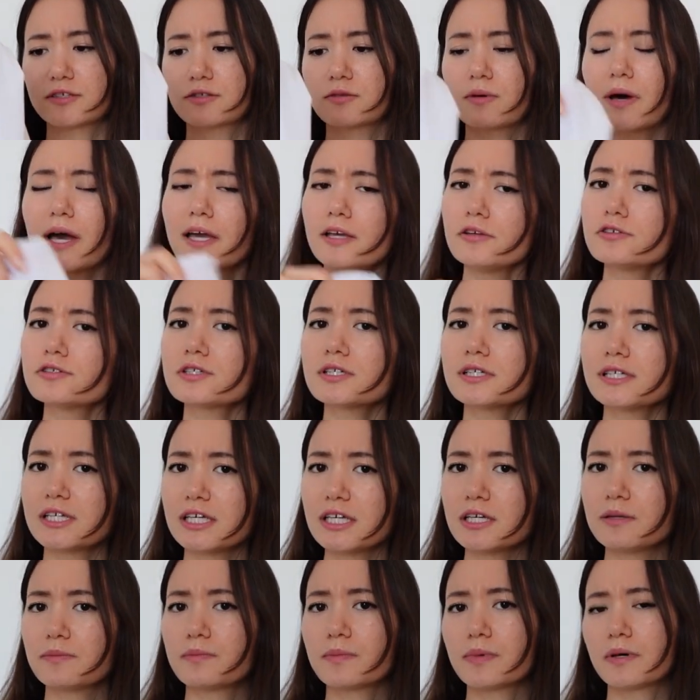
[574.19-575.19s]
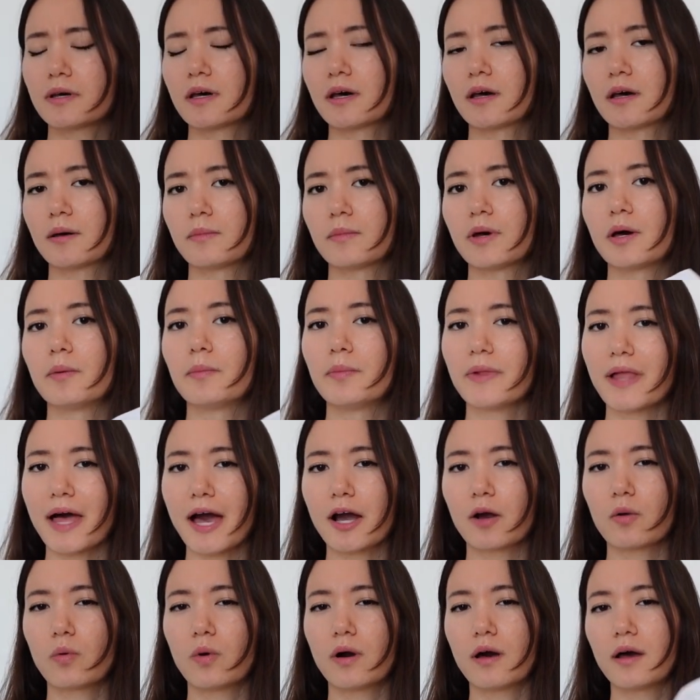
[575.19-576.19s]
So I usually keep a
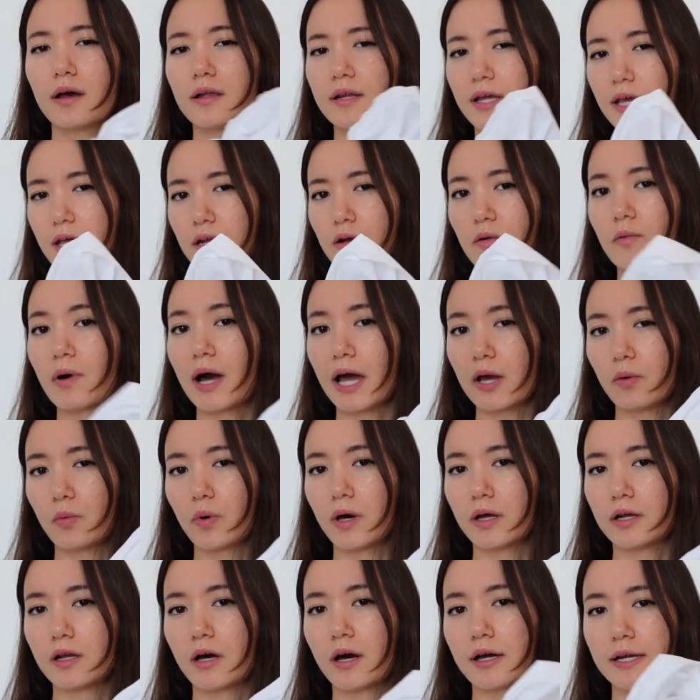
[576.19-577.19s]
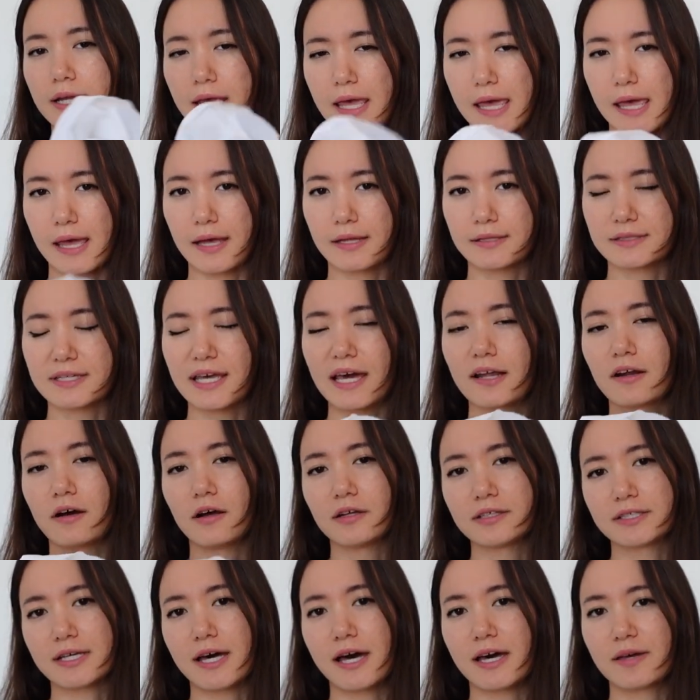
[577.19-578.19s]
black one and a white one on hand at all
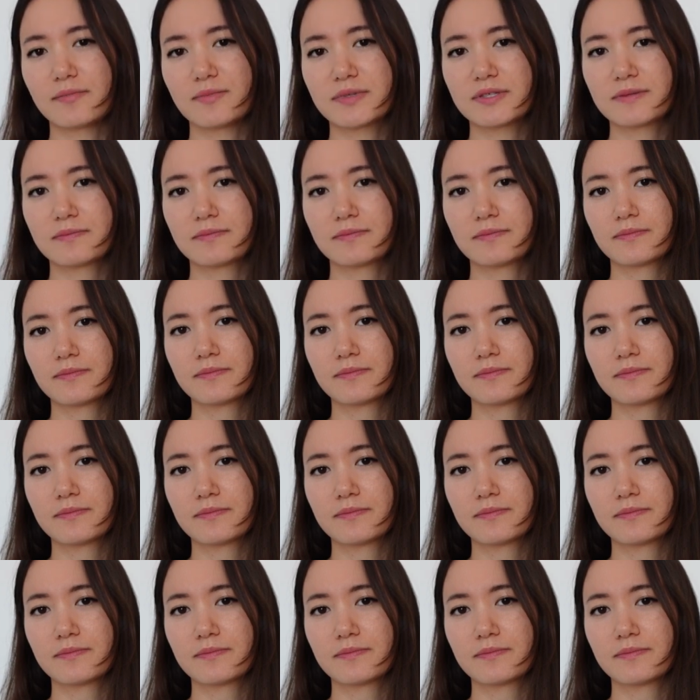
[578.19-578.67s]
times.